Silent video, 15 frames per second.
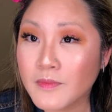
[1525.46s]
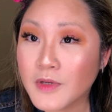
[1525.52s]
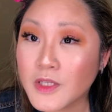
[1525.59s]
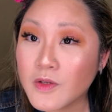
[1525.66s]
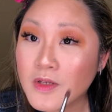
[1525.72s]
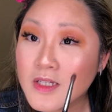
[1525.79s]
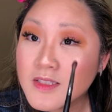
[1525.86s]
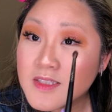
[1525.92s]
But
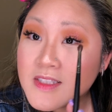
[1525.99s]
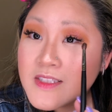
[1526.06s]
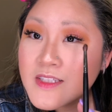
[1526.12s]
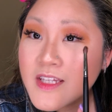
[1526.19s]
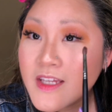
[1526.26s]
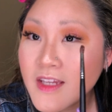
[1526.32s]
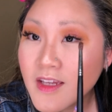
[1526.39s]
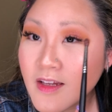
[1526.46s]
you can
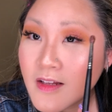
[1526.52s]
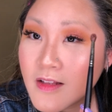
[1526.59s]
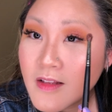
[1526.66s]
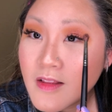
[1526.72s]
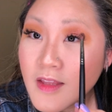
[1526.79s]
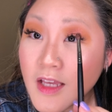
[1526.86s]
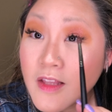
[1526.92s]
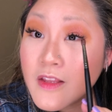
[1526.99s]
see,
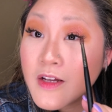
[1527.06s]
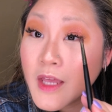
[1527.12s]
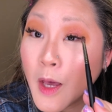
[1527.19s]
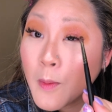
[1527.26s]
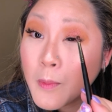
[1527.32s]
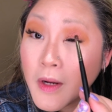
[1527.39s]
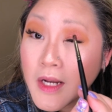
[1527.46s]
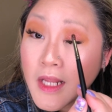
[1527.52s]
like, look
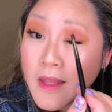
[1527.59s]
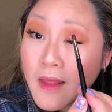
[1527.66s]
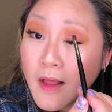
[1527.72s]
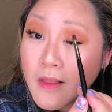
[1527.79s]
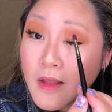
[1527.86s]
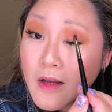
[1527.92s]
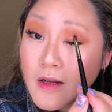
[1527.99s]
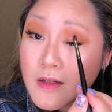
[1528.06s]
how pretty
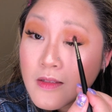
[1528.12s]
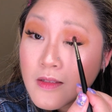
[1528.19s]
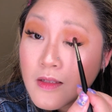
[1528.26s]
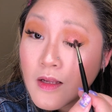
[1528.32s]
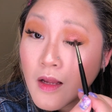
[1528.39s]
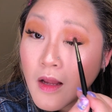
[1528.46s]
that looks.